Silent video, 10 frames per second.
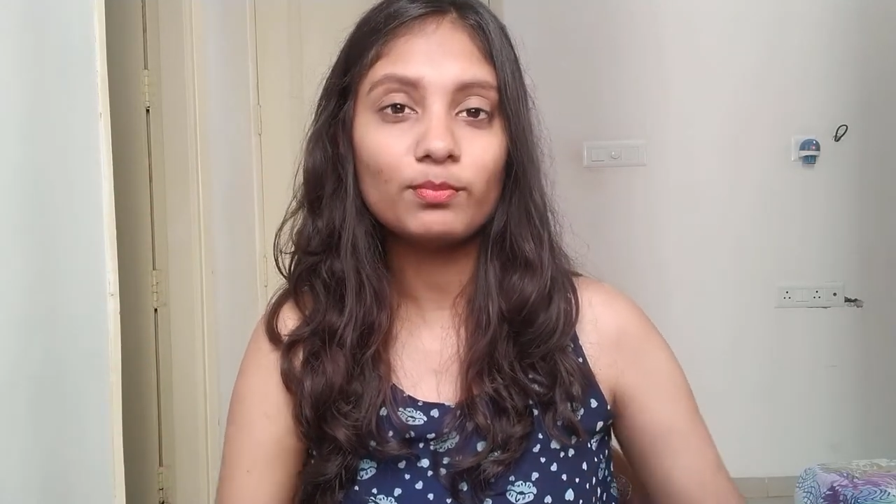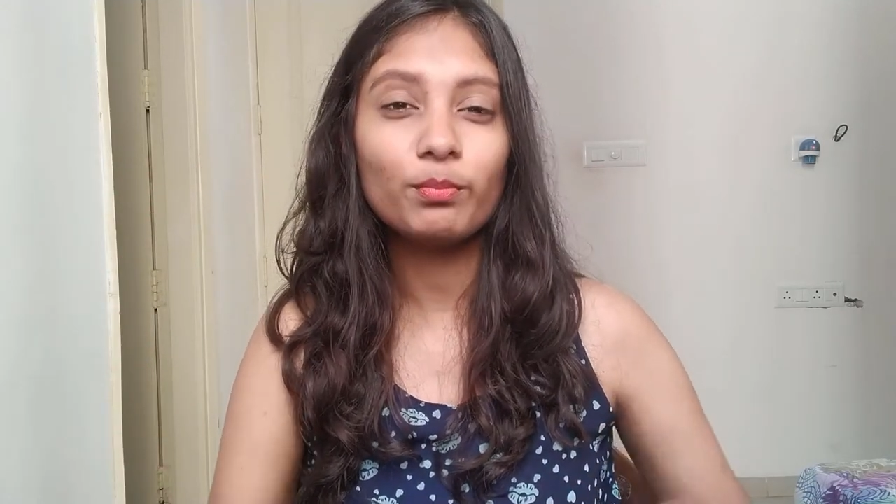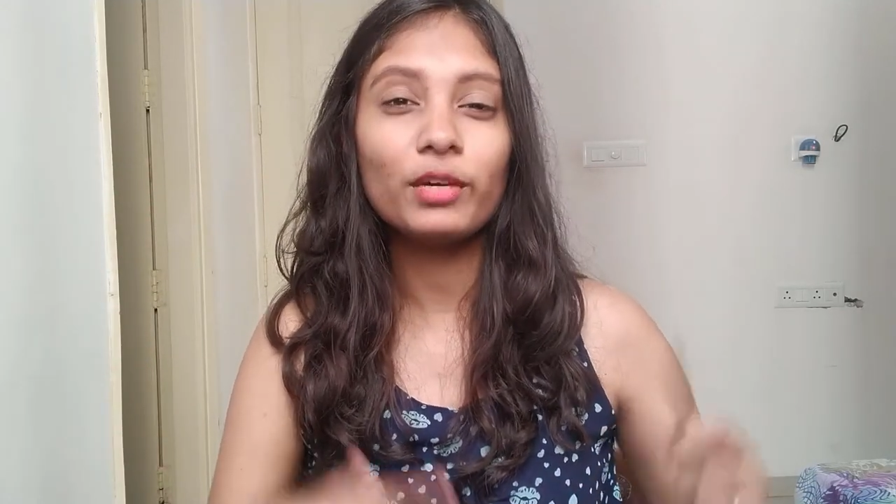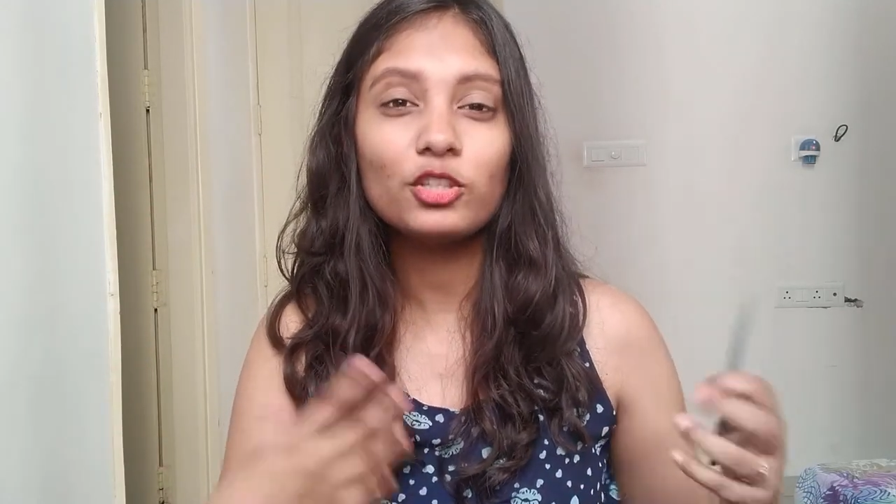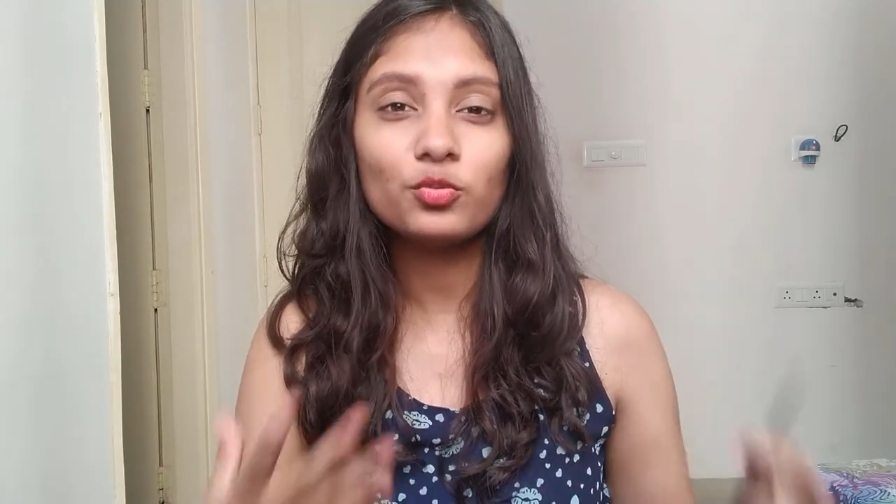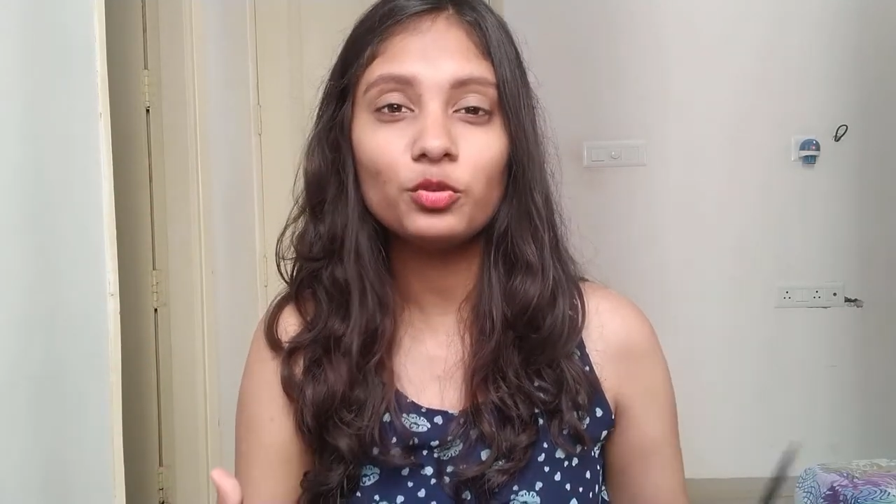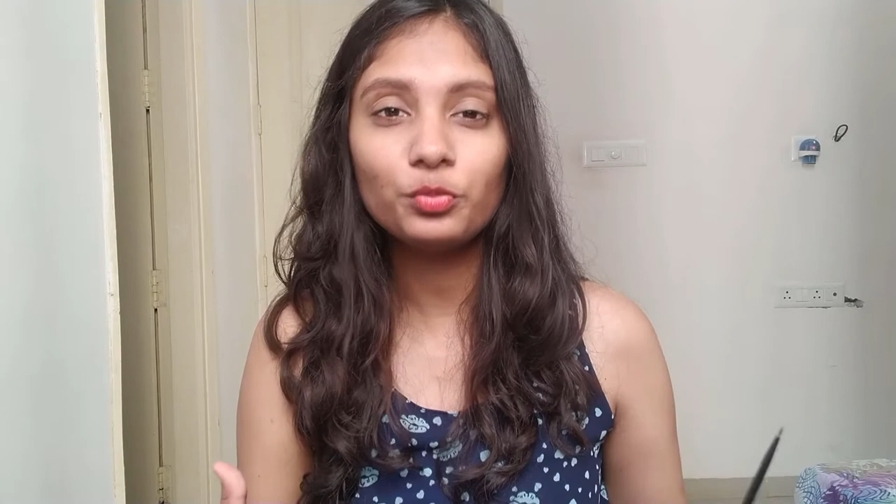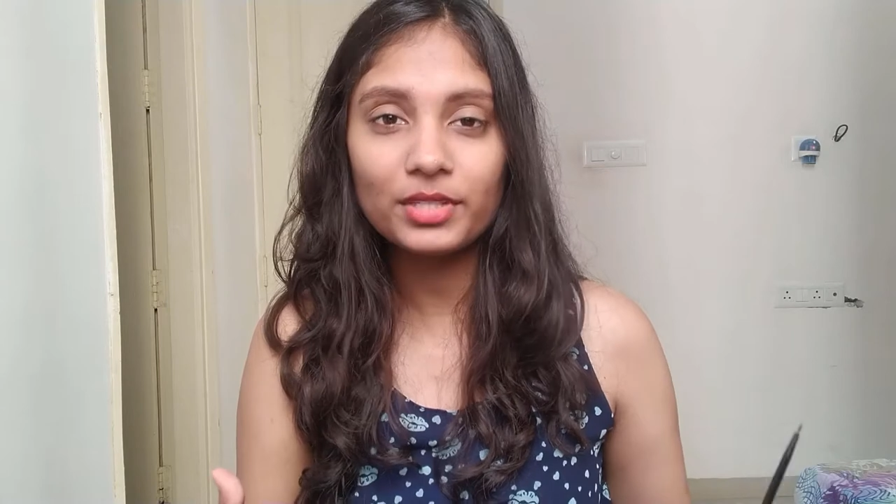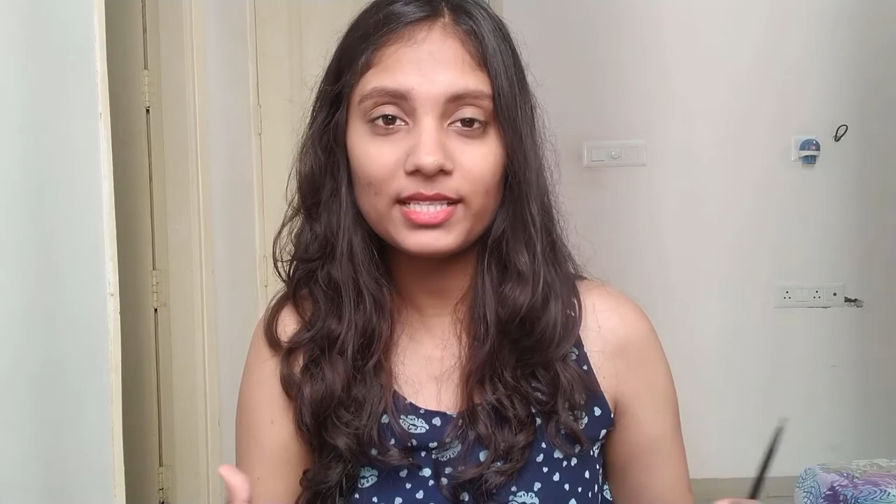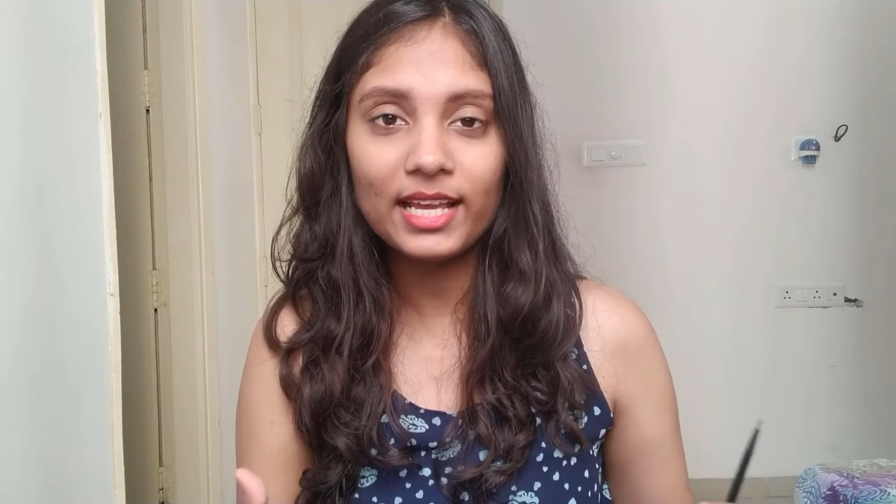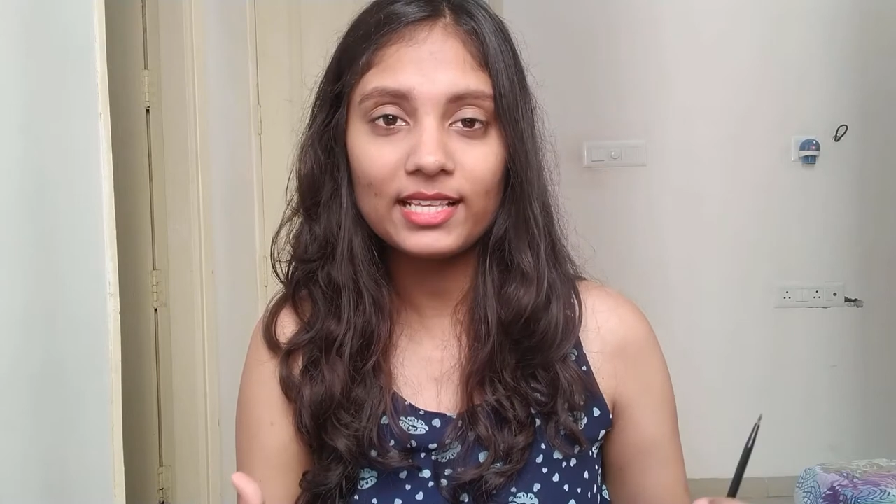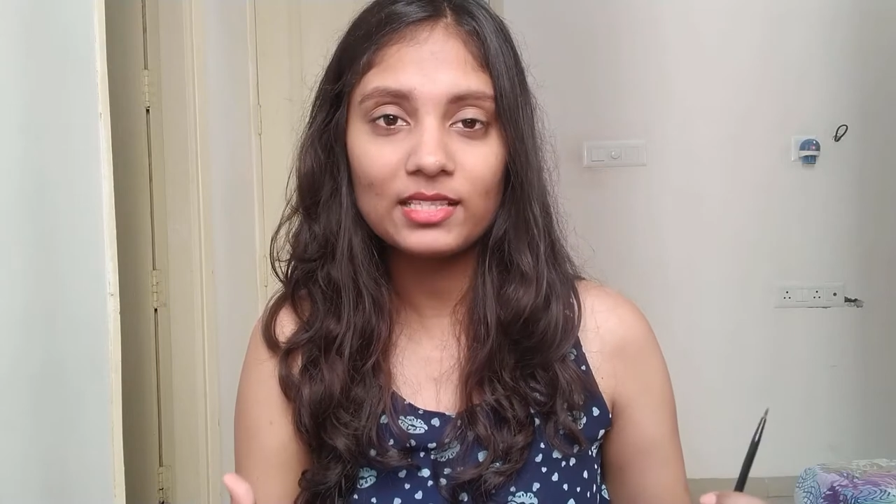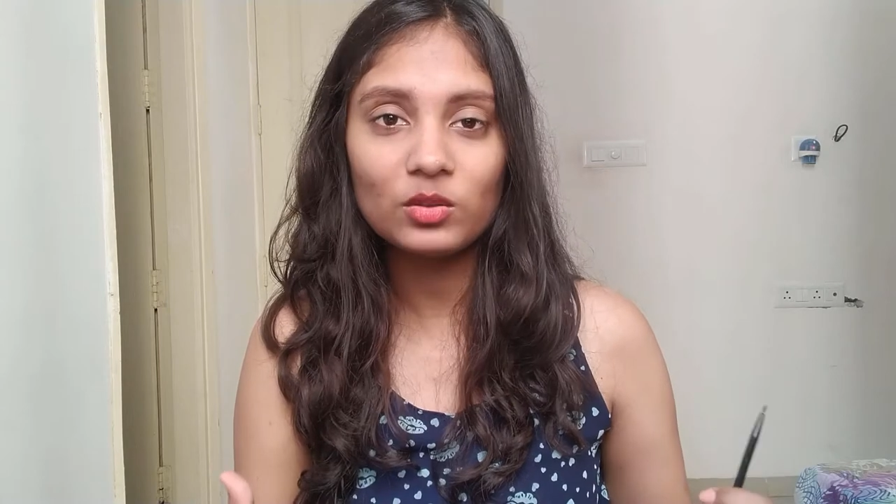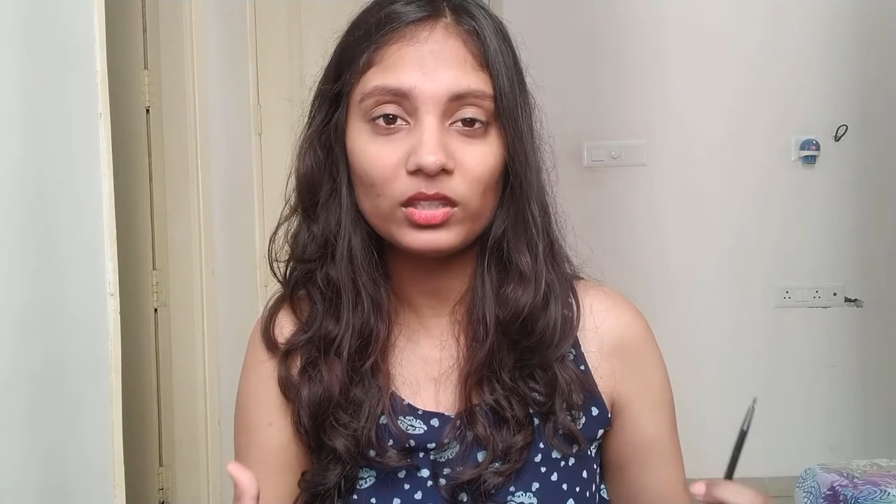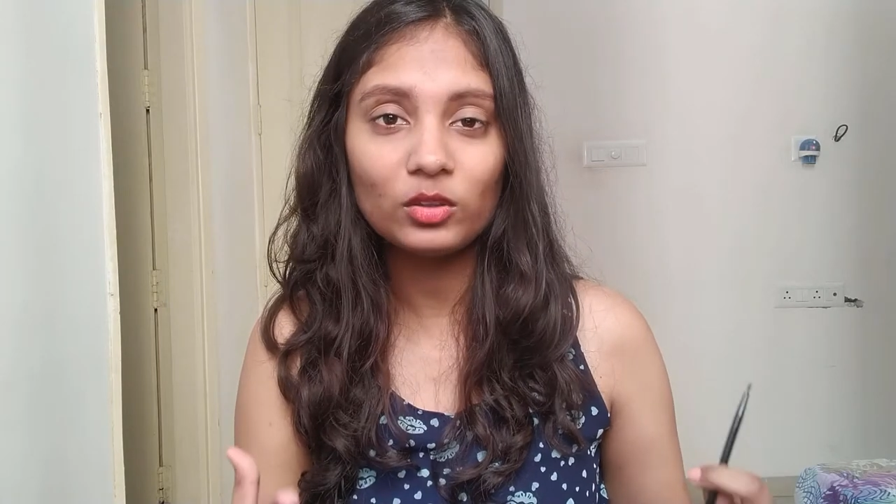much more precise than